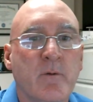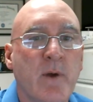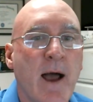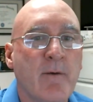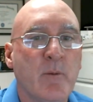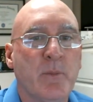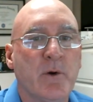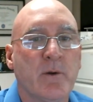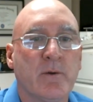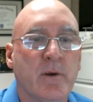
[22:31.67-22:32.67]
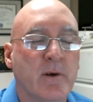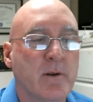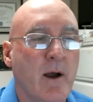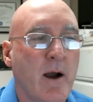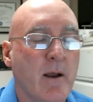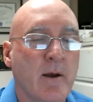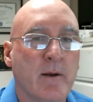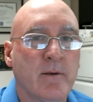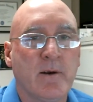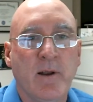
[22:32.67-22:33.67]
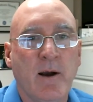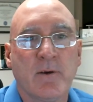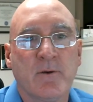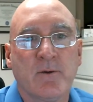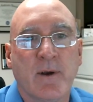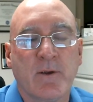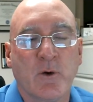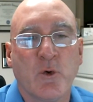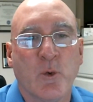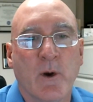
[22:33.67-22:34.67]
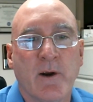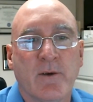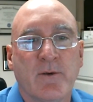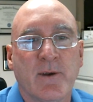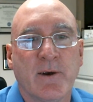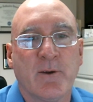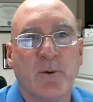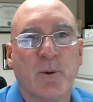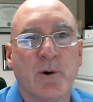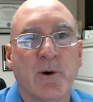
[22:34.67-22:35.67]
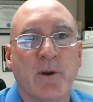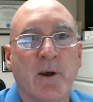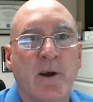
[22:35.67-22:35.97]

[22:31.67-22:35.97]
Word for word: If you haven't been on TikTok, TikTok is just like the greatest thing in the world.